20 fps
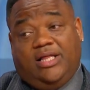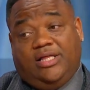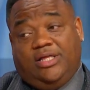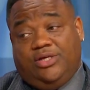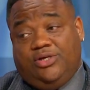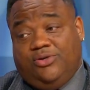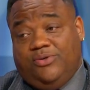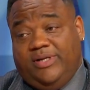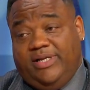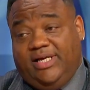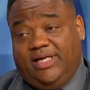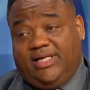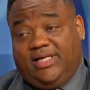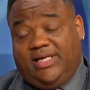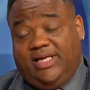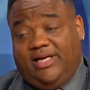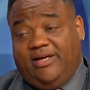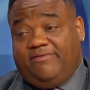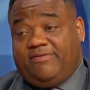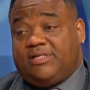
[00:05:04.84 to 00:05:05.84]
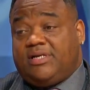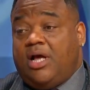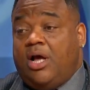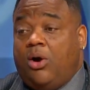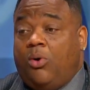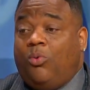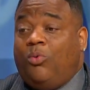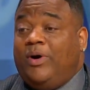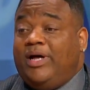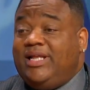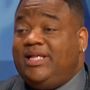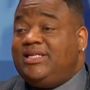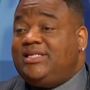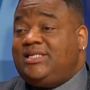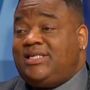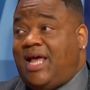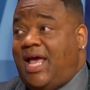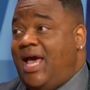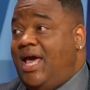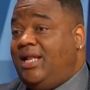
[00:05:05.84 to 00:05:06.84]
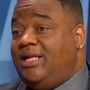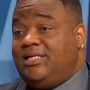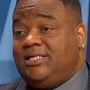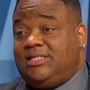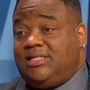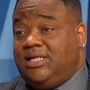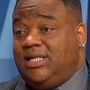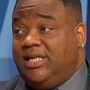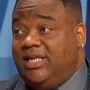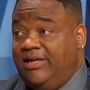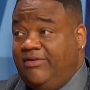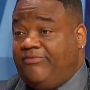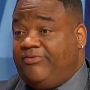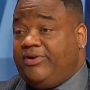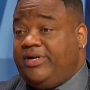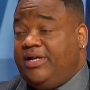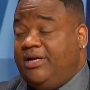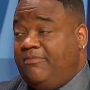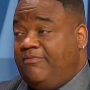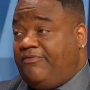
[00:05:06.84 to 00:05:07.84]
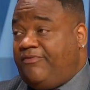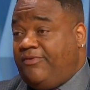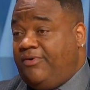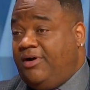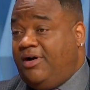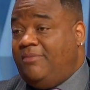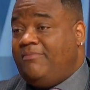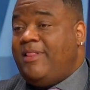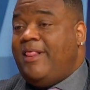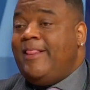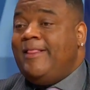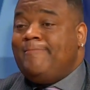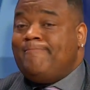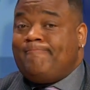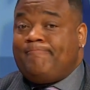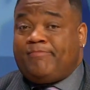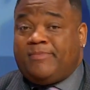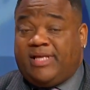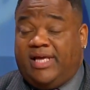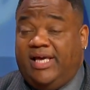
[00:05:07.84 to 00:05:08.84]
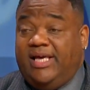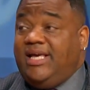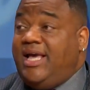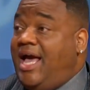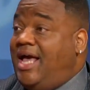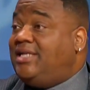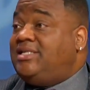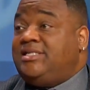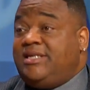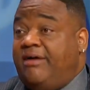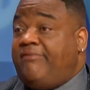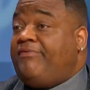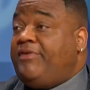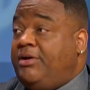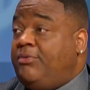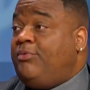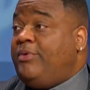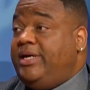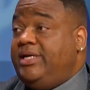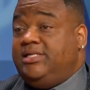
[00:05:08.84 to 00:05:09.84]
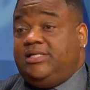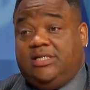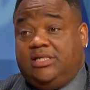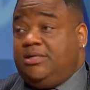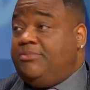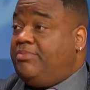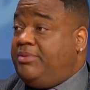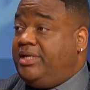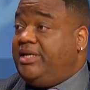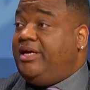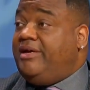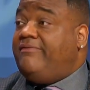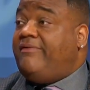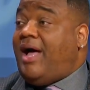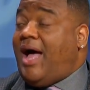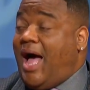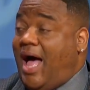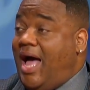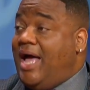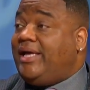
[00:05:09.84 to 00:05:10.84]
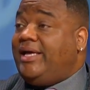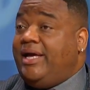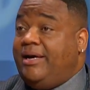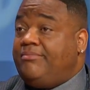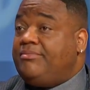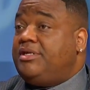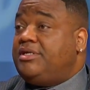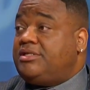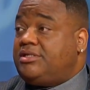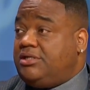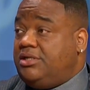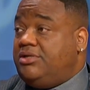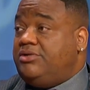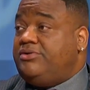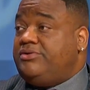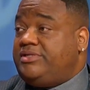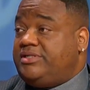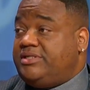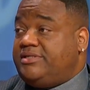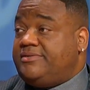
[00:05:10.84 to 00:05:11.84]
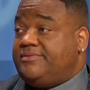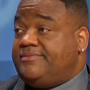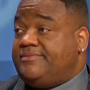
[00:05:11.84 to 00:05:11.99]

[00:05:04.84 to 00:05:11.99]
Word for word: the unique gifts, what his talents delivered him from, he has every reason to believe I am the solution.